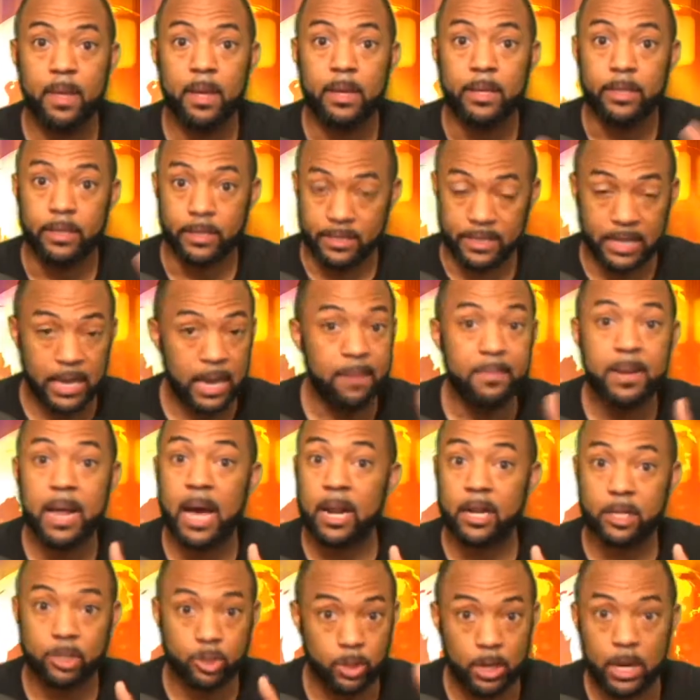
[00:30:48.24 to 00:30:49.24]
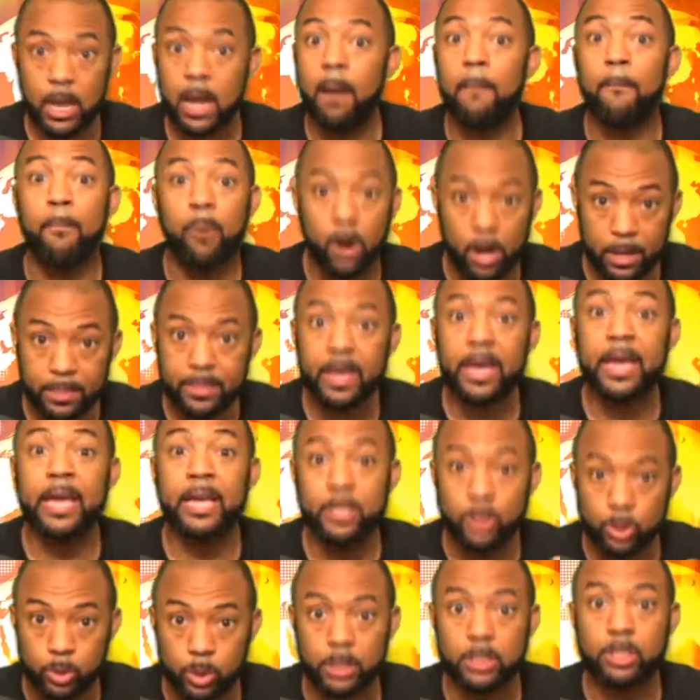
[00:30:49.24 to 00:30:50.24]
The same Dollar Tree that I bought the
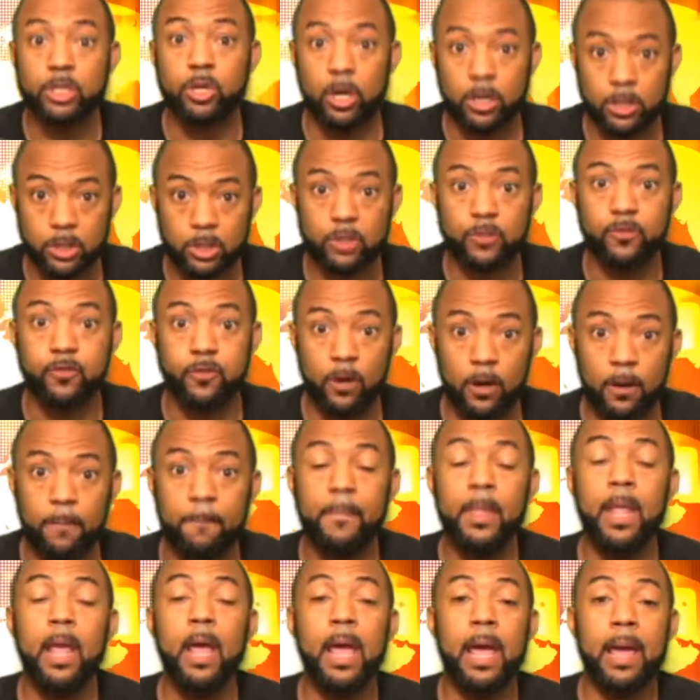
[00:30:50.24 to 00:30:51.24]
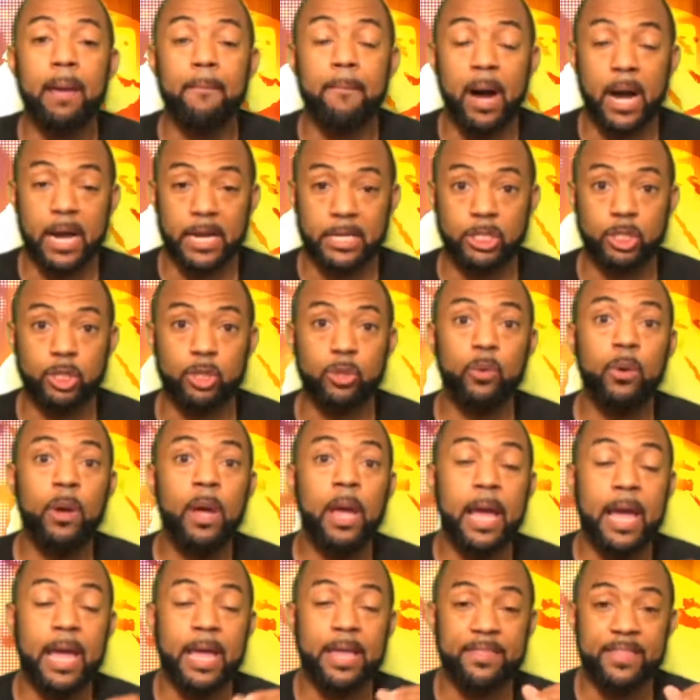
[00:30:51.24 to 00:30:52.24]
Android chargers from, and mind you,
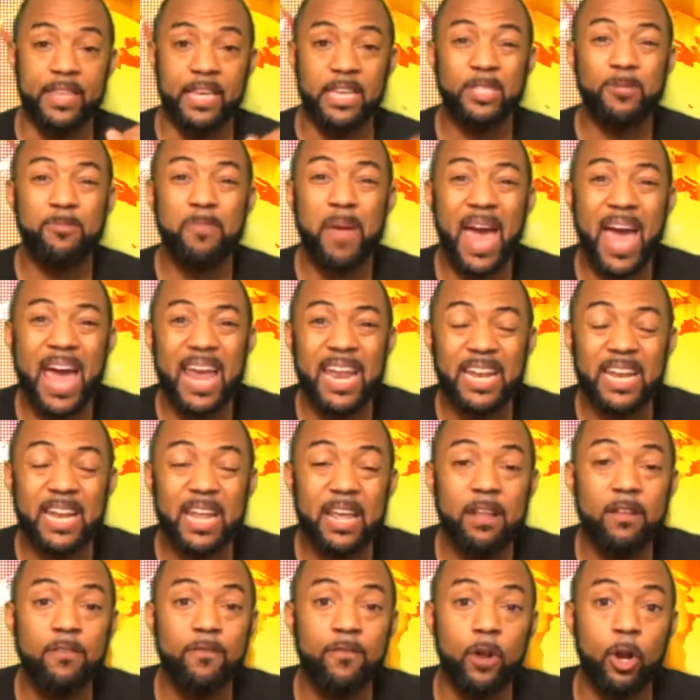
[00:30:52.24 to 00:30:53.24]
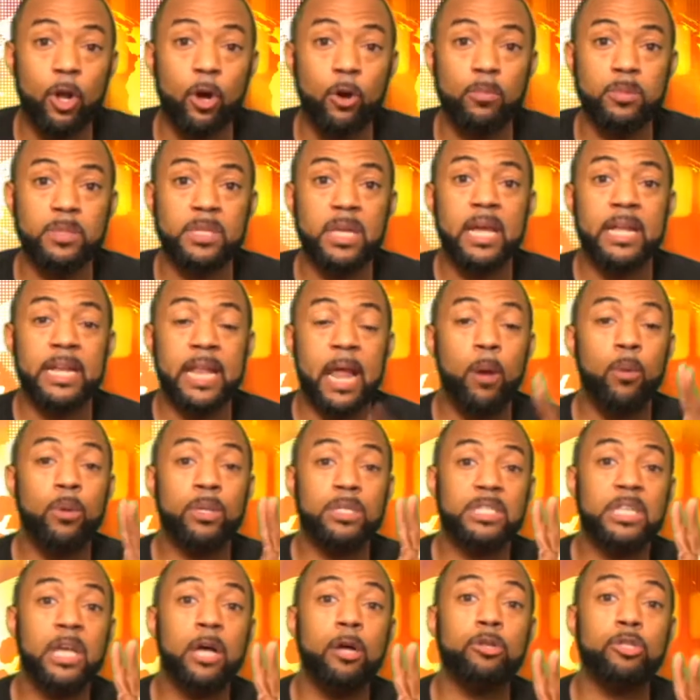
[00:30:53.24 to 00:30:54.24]
and these padded envelopes, they would
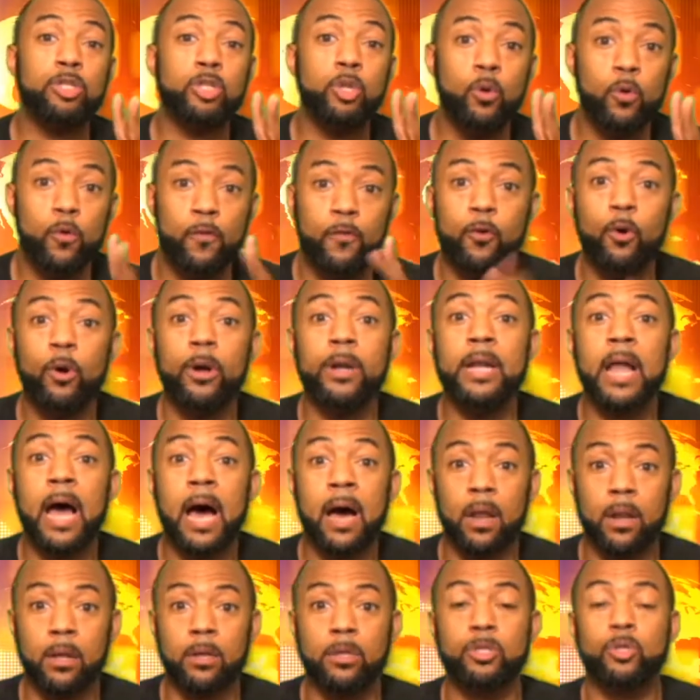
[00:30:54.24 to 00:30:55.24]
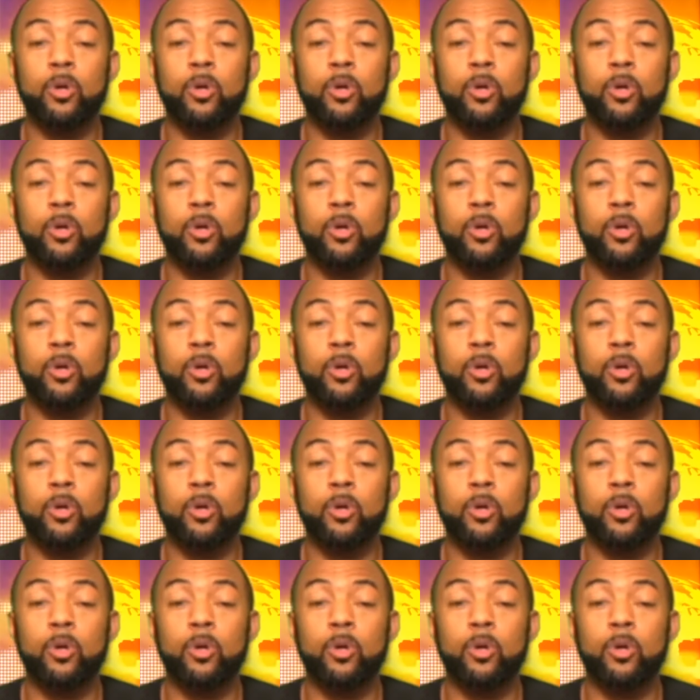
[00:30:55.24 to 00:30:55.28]
sell 2 for $1.